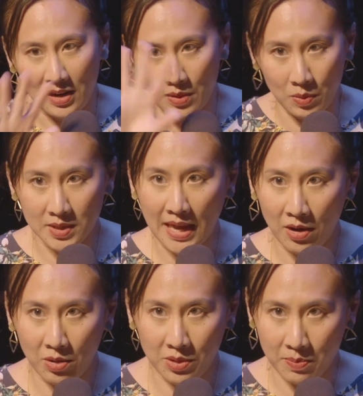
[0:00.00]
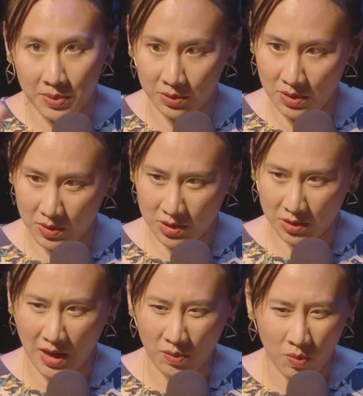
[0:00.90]
It was out. The building was
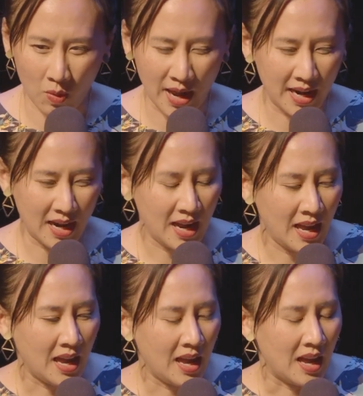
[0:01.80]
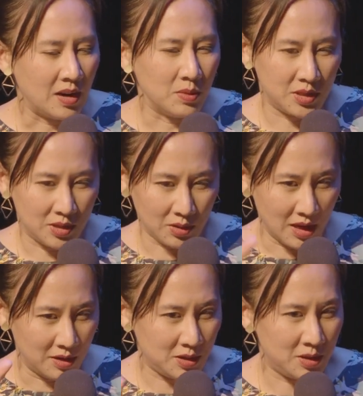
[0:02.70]
still kind of wet, and it was still
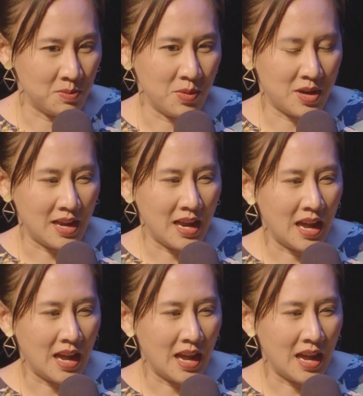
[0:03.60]
kind of smoking.